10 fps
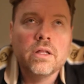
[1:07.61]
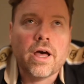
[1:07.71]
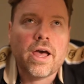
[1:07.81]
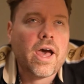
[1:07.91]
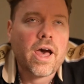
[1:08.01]

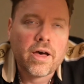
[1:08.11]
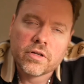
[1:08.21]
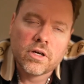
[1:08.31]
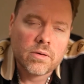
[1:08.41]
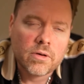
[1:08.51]
I have
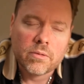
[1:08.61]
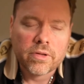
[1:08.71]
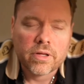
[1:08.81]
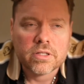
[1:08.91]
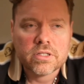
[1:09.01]
to come up with
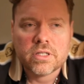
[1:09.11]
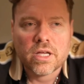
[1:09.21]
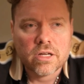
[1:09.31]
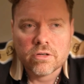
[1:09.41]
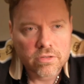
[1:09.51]
like a
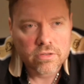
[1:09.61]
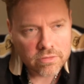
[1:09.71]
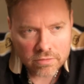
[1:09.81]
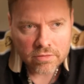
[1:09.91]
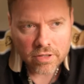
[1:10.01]
standard,
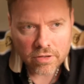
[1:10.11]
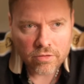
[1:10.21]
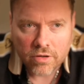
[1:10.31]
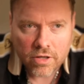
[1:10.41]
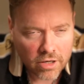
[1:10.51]

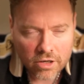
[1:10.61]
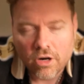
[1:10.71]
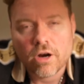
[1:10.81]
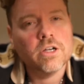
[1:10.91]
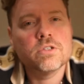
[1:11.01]
either carry
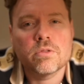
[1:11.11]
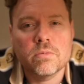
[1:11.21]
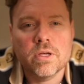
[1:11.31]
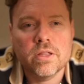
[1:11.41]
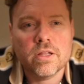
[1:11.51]
cards with
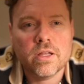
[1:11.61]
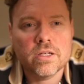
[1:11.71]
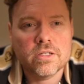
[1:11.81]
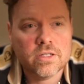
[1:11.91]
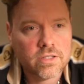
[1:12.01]
me that,
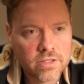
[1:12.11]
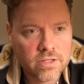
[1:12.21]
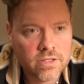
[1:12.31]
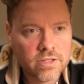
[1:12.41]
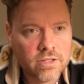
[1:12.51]
like,
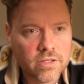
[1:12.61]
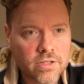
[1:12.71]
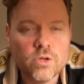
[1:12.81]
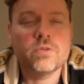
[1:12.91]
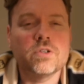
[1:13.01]

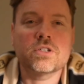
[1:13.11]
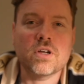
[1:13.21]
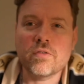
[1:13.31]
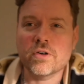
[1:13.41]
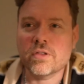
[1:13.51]
you have
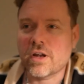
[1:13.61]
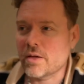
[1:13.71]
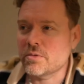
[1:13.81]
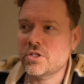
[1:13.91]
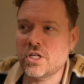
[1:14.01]
discovered that
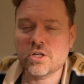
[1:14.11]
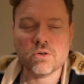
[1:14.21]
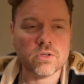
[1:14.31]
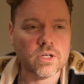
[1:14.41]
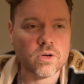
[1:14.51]
I'm
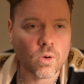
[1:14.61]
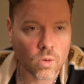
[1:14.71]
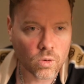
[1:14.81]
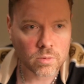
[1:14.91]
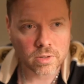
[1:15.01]
secretly
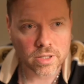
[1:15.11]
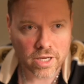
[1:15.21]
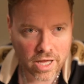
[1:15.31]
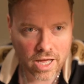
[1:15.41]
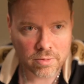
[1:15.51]
horribly
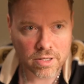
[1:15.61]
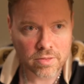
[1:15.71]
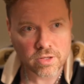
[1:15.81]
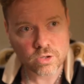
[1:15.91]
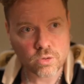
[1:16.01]
unhappy
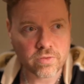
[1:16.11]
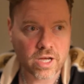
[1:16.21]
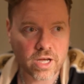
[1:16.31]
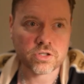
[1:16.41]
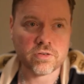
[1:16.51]
and that you have
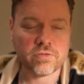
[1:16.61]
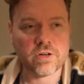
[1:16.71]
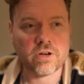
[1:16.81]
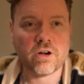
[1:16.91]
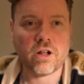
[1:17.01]
actually
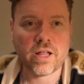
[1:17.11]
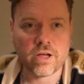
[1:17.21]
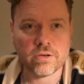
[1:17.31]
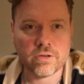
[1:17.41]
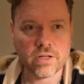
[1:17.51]
figured it all
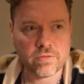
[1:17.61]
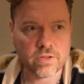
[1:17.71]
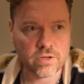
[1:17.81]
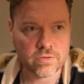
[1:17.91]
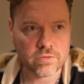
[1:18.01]
out, even
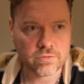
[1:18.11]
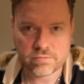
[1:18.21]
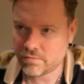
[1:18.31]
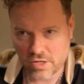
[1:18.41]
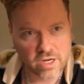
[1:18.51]
though you've
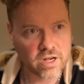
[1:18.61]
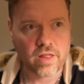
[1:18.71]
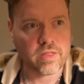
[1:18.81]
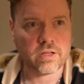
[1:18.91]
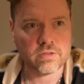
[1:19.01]
done
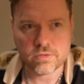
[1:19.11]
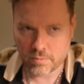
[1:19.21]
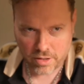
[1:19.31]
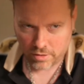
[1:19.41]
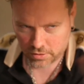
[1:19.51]
nothing.
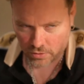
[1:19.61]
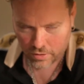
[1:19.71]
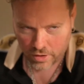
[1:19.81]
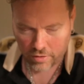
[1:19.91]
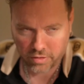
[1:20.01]
Apparently,
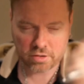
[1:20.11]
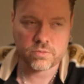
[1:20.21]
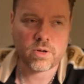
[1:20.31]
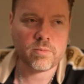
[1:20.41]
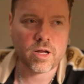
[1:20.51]
doing nothing is
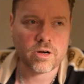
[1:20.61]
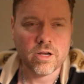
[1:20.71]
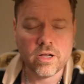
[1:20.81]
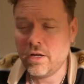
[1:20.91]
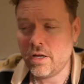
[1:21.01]
way better,
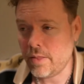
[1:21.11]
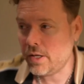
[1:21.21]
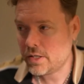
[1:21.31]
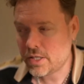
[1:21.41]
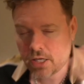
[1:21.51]
and
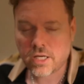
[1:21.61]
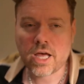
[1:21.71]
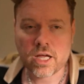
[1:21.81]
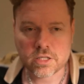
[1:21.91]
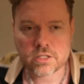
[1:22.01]
that kicking
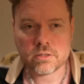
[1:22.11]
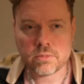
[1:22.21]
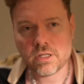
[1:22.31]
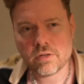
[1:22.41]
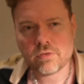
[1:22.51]
ass in a
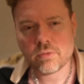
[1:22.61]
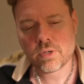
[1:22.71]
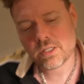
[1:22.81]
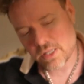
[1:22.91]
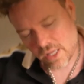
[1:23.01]
million different
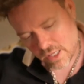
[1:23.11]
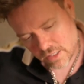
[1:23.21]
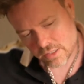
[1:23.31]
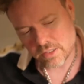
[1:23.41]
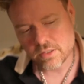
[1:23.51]
ways
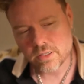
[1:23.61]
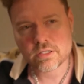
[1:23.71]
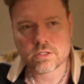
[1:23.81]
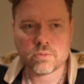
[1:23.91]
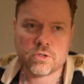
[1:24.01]
that uh,
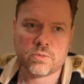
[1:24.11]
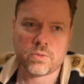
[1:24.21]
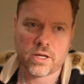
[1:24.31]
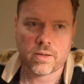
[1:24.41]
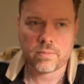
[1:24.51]
that's the worst
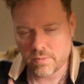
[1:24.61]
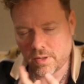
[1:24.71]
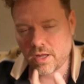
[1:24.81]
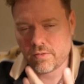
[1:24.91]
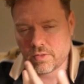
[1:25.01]
way. I'm,
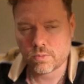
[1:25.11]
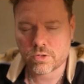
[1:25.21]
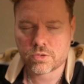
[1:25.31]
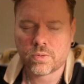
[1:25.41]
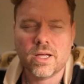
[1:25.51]
i have it the
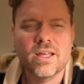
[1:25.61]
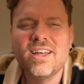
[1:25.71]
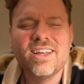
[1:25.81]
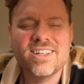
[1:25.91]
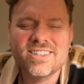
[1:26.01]
worst way.
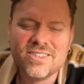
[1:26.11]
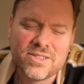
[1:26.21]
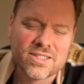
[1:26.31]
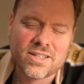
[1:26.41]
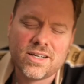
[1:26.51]
It's so
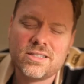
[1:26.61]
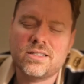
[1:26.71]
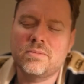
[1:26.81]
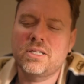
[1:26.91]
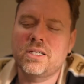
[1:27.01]

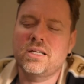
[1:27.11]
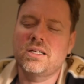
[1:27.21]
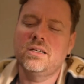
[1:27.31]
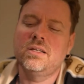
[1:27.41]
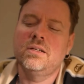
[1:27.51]
disgusting to me.
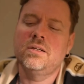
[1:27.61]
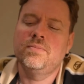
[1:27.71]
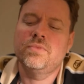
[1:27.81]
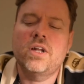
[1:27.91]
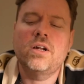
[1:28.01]
Like,
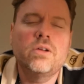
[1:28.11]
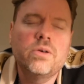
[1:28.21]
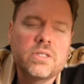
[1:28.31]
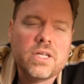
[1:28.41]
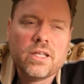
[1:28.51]
so I don't know
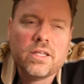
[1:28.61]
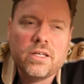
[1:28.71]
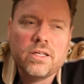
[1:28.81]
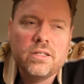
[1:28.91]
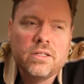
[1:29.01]
exactly.